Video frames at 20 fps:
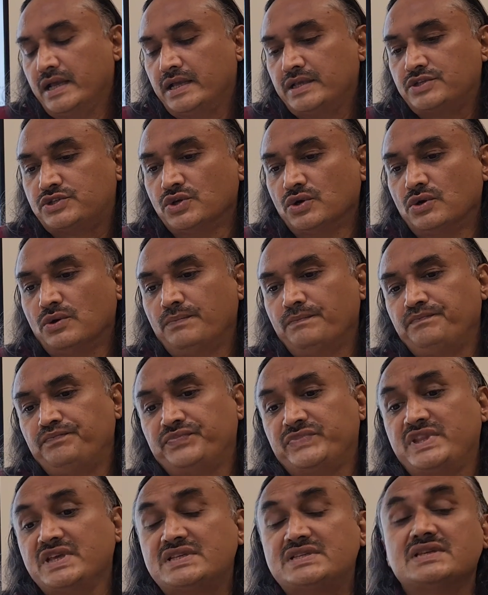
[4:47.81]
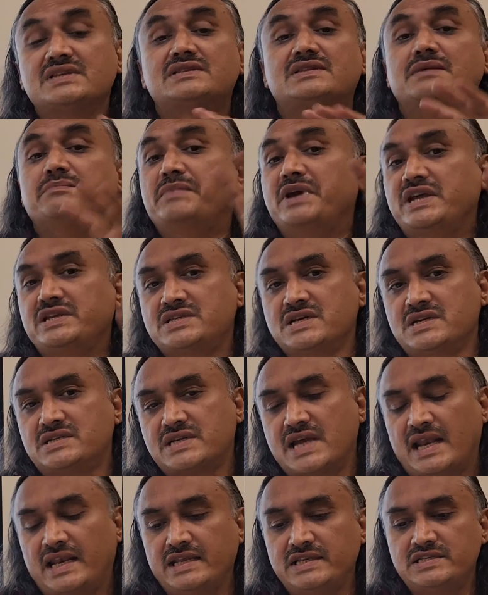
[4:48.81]
So this is the major
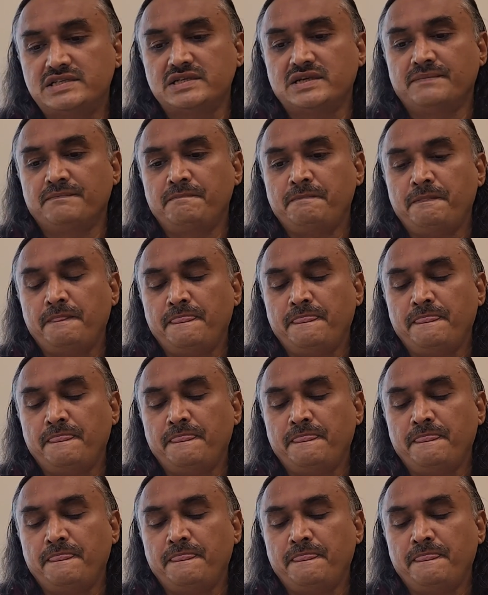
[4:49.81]
challenge,